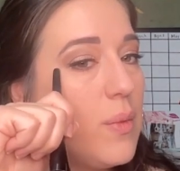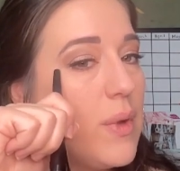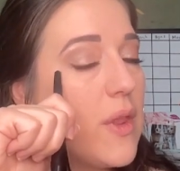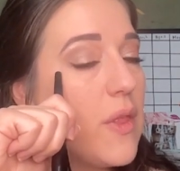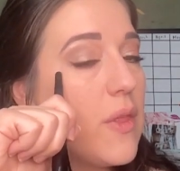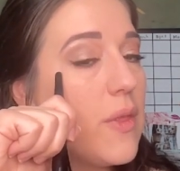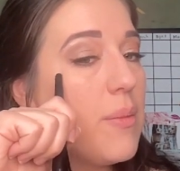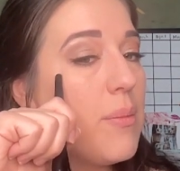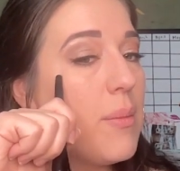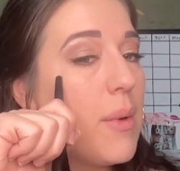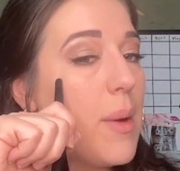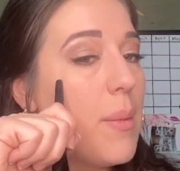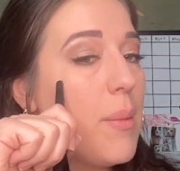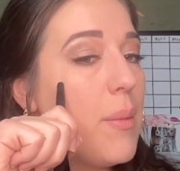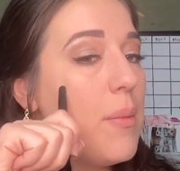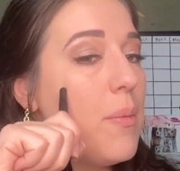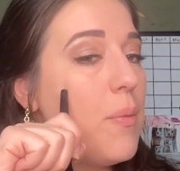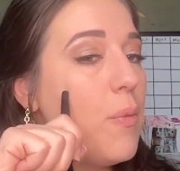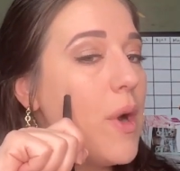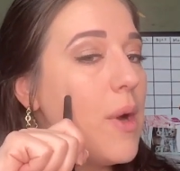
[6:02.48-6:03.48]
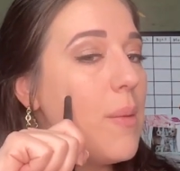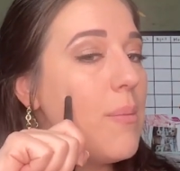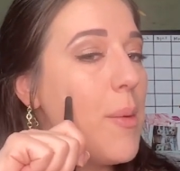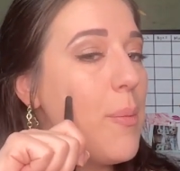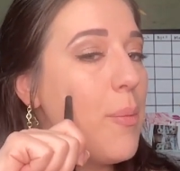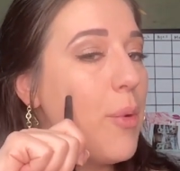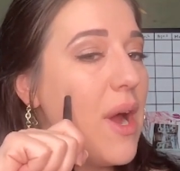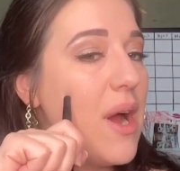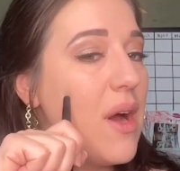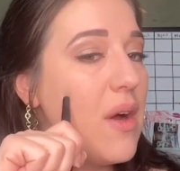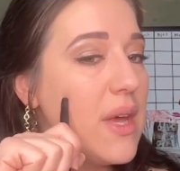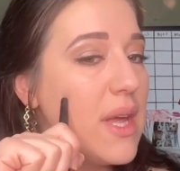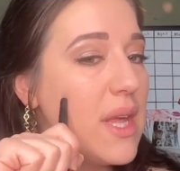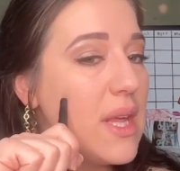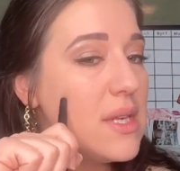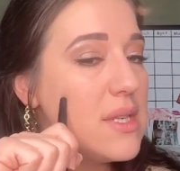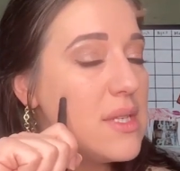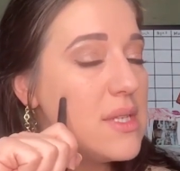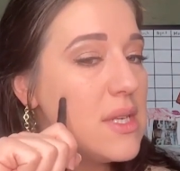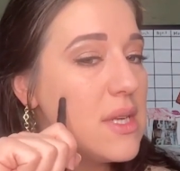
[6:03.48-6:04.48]
with where my brow
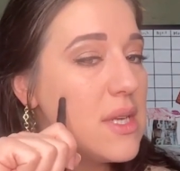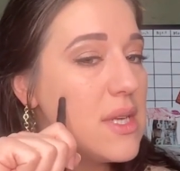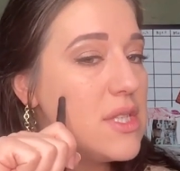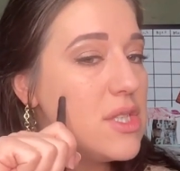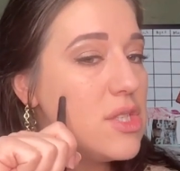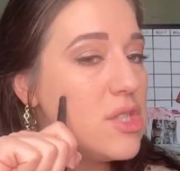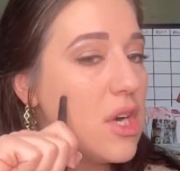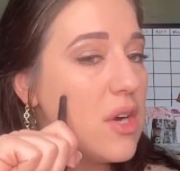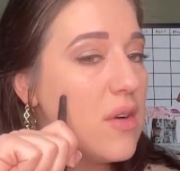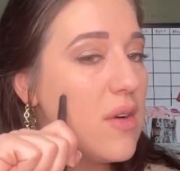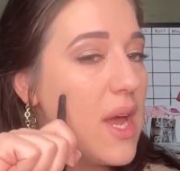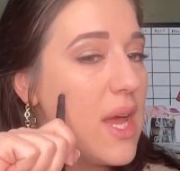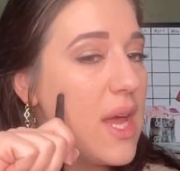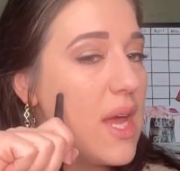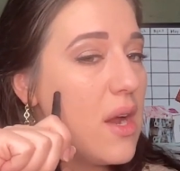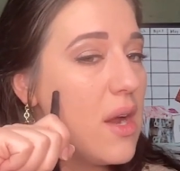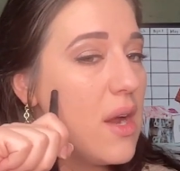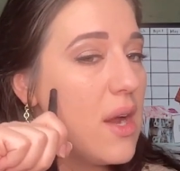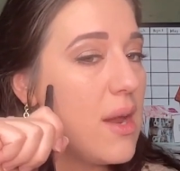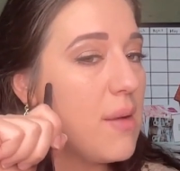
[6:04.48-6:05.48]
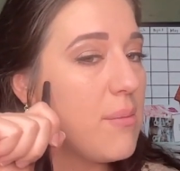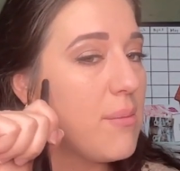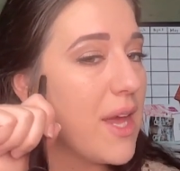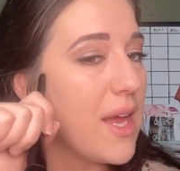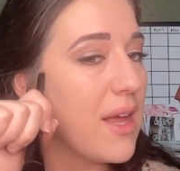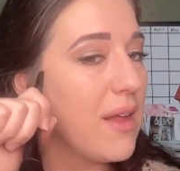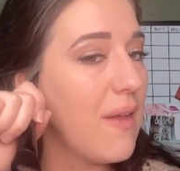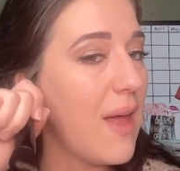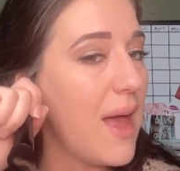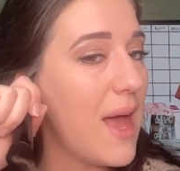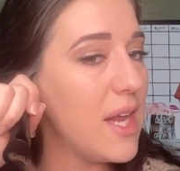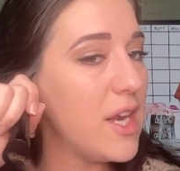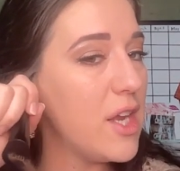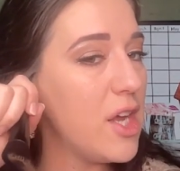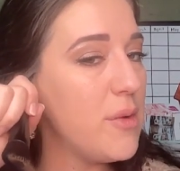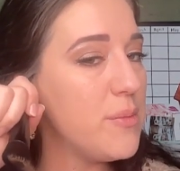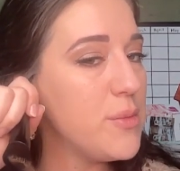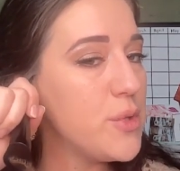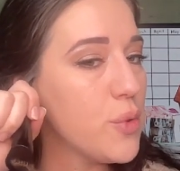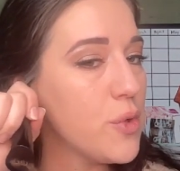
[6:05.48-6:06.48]
ends and start right here and make a line
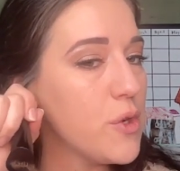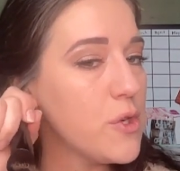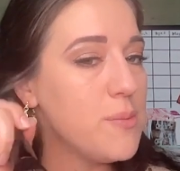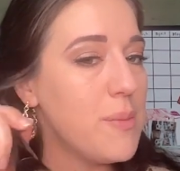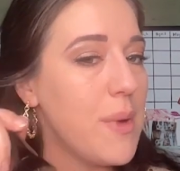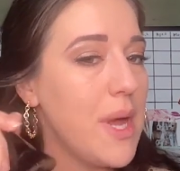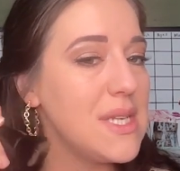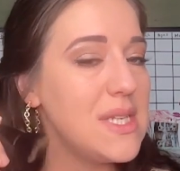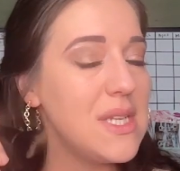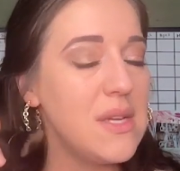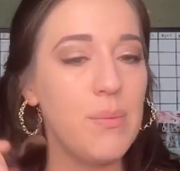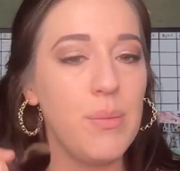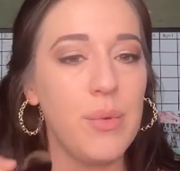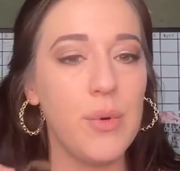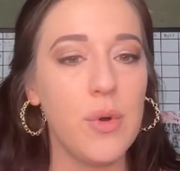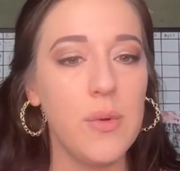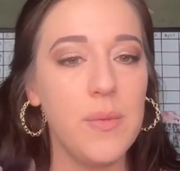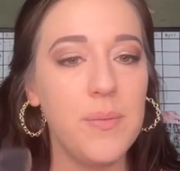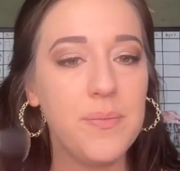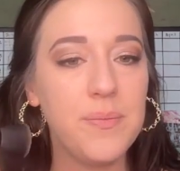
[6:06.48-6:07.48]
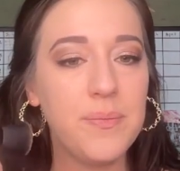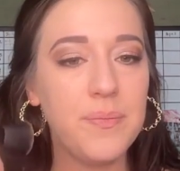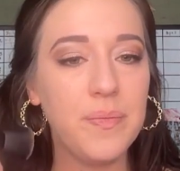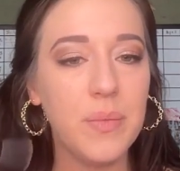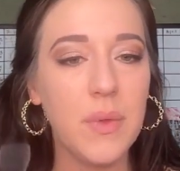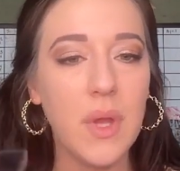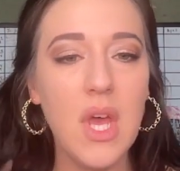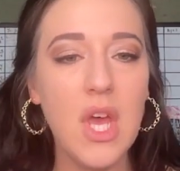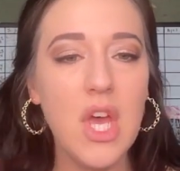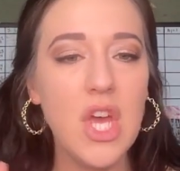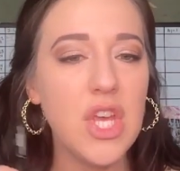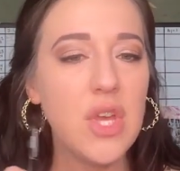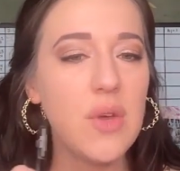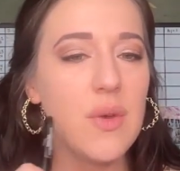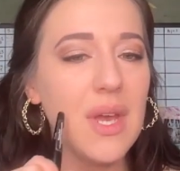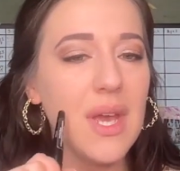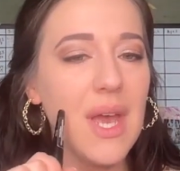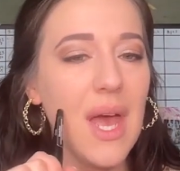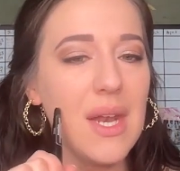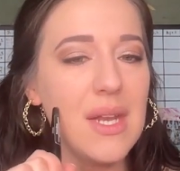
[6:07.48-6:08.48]
up towards my temple. You
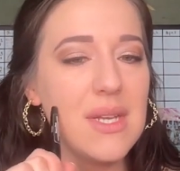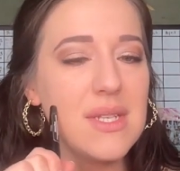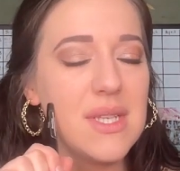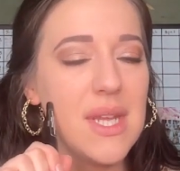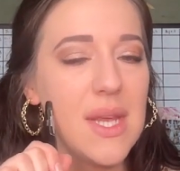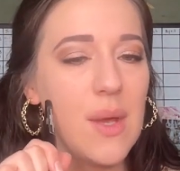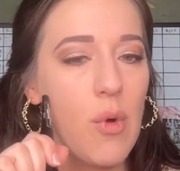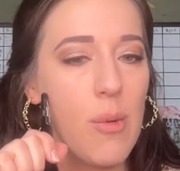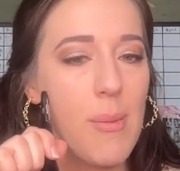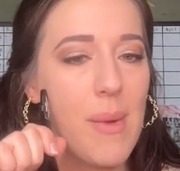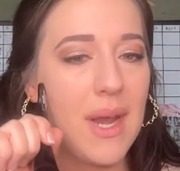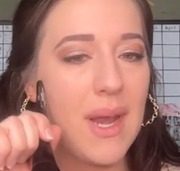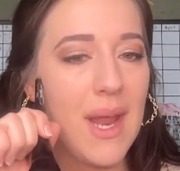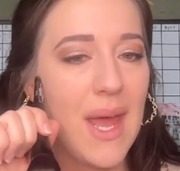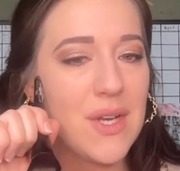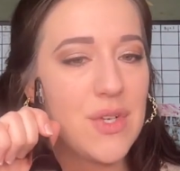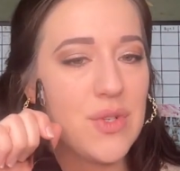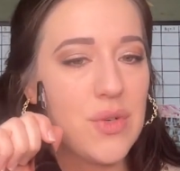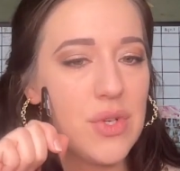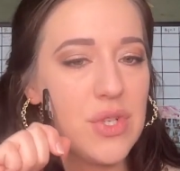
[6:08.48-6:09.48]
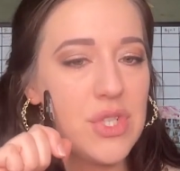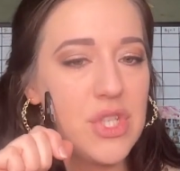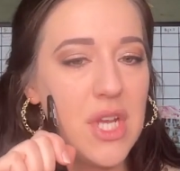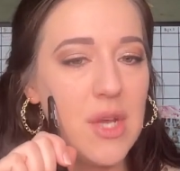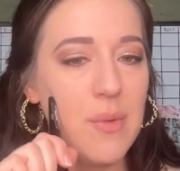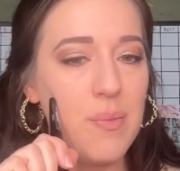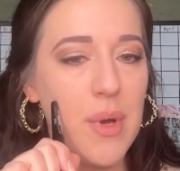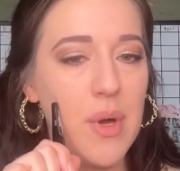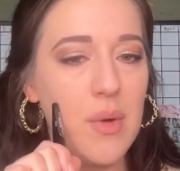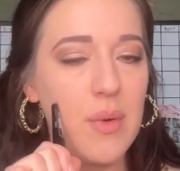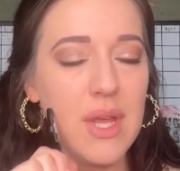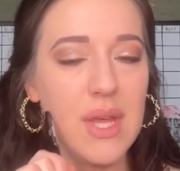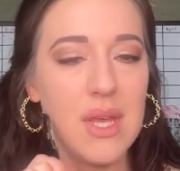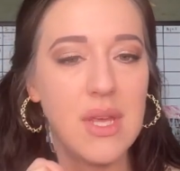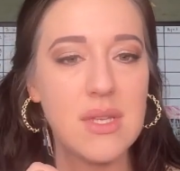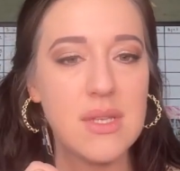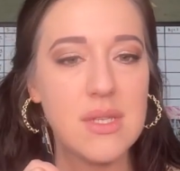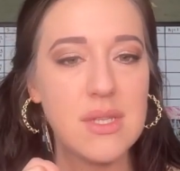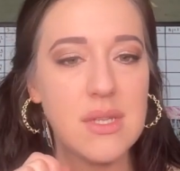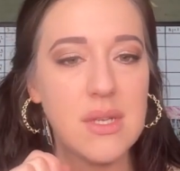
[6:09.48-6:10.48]
can kind of see where my natural cheekbone
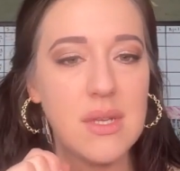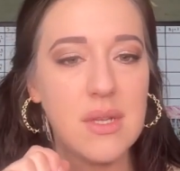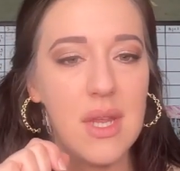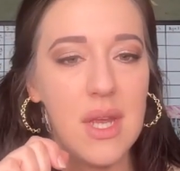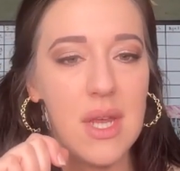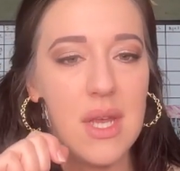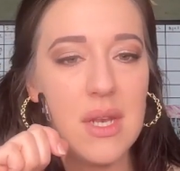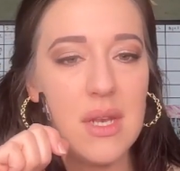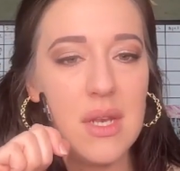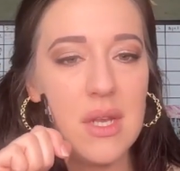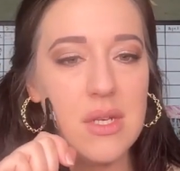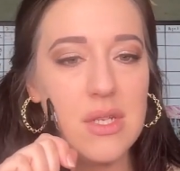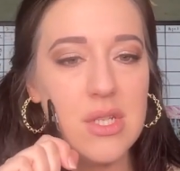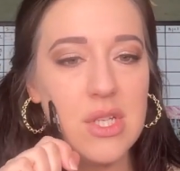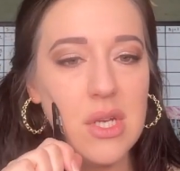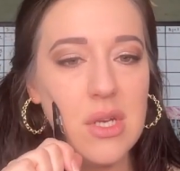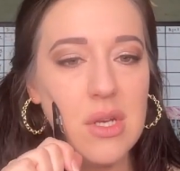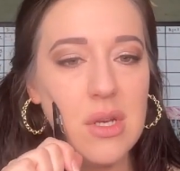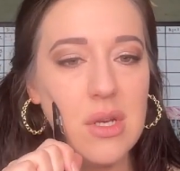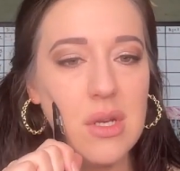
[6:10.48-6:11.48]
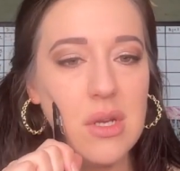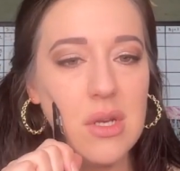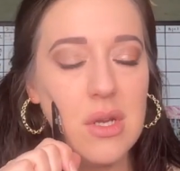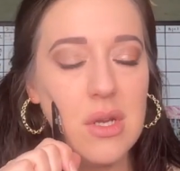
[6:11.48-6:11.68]
is, the indentation.